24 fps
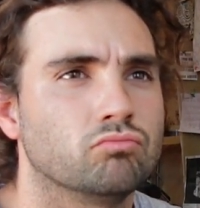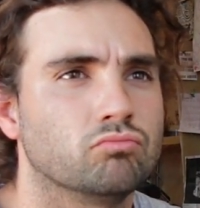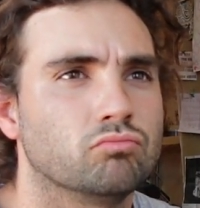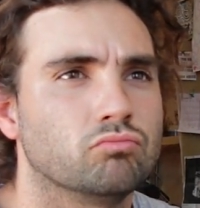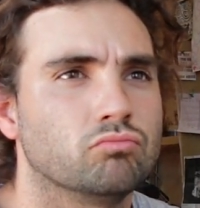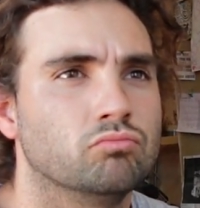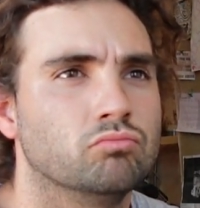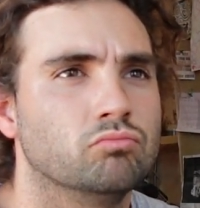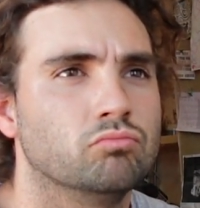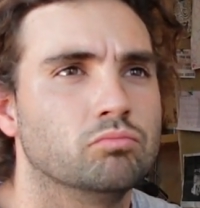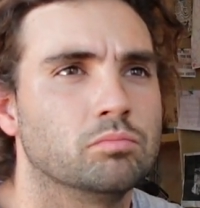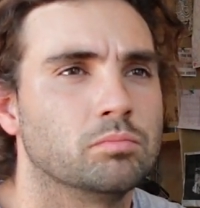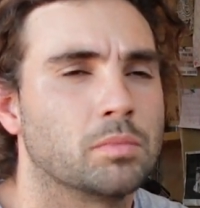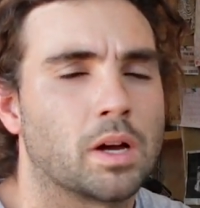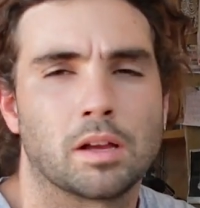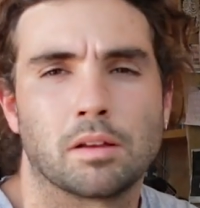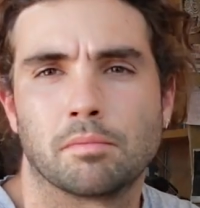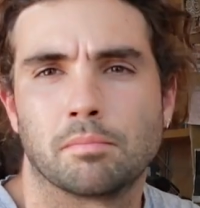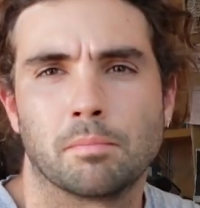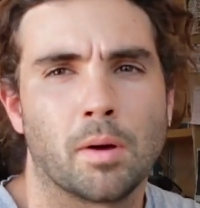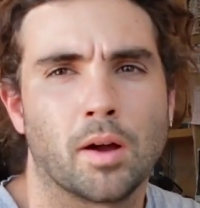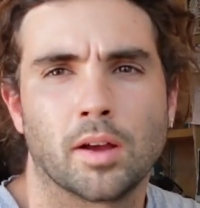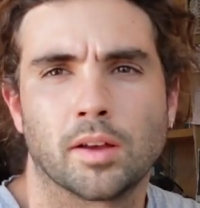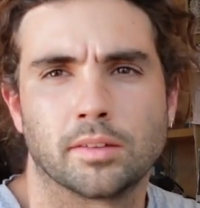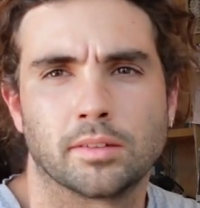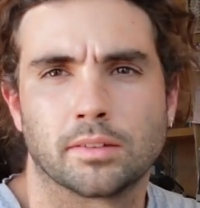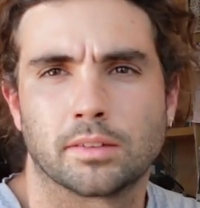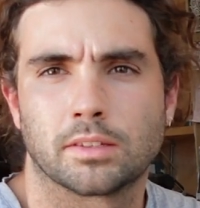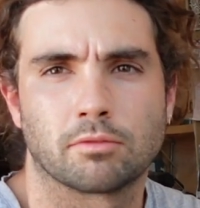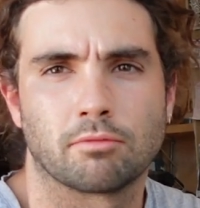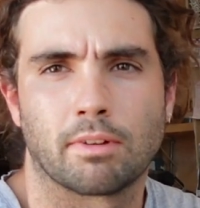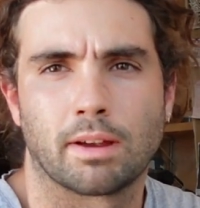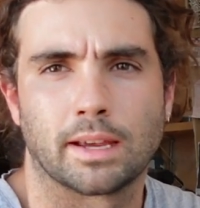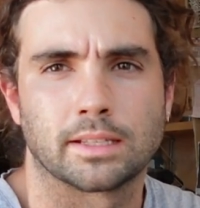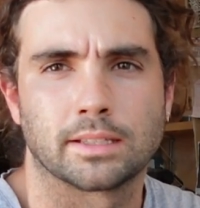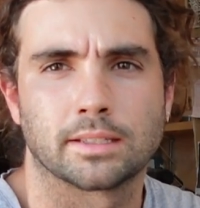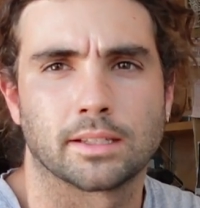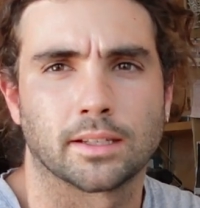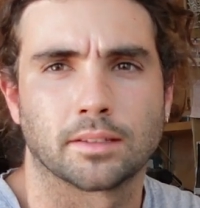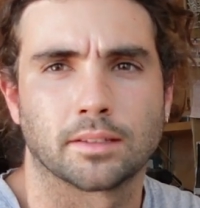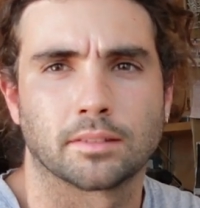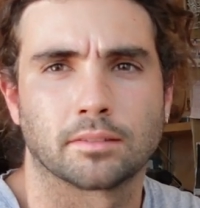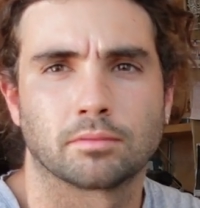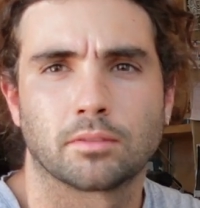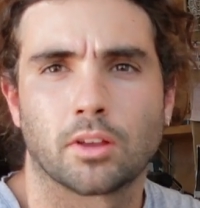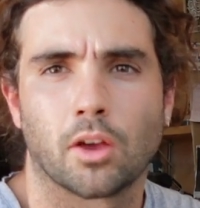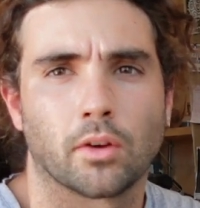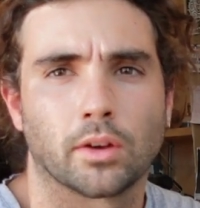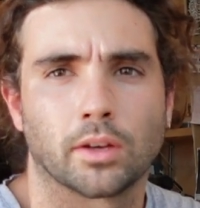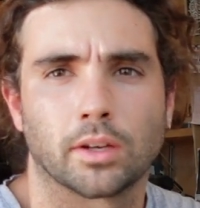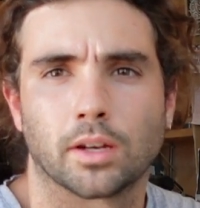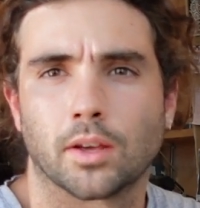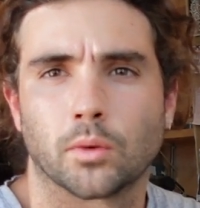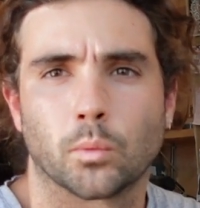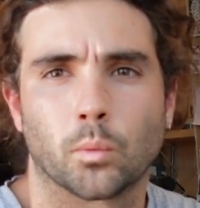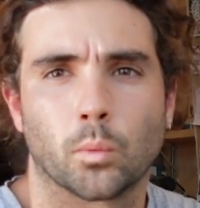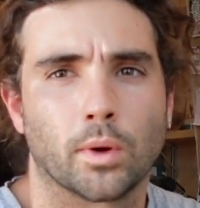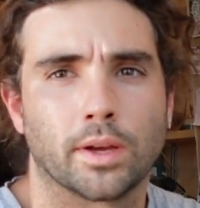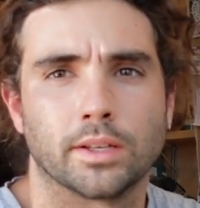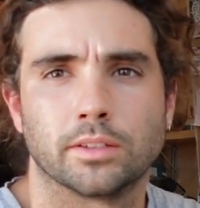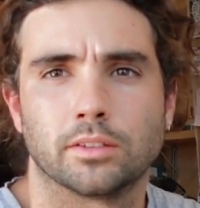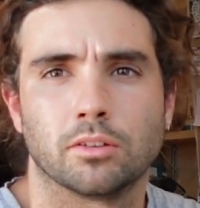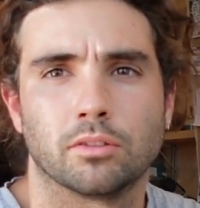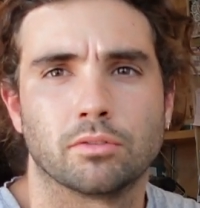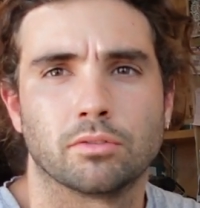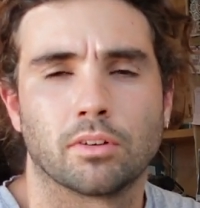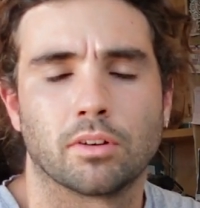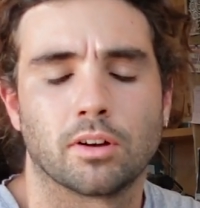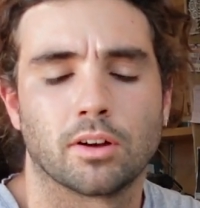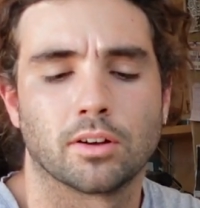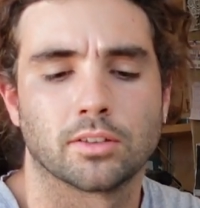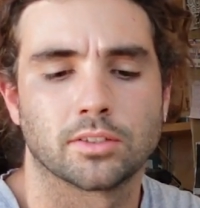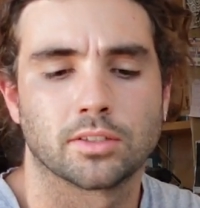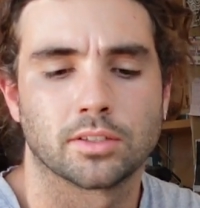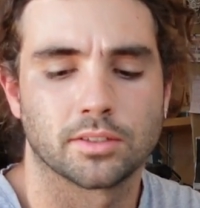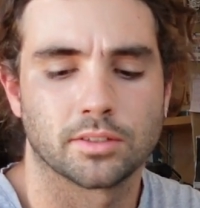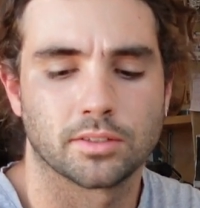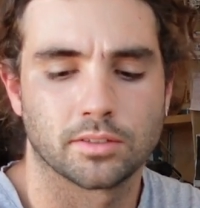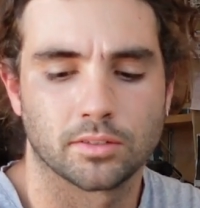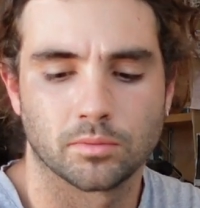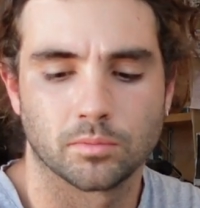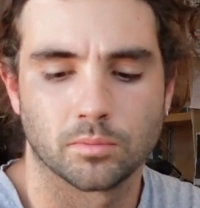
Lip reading: my mind racing, going like way too fast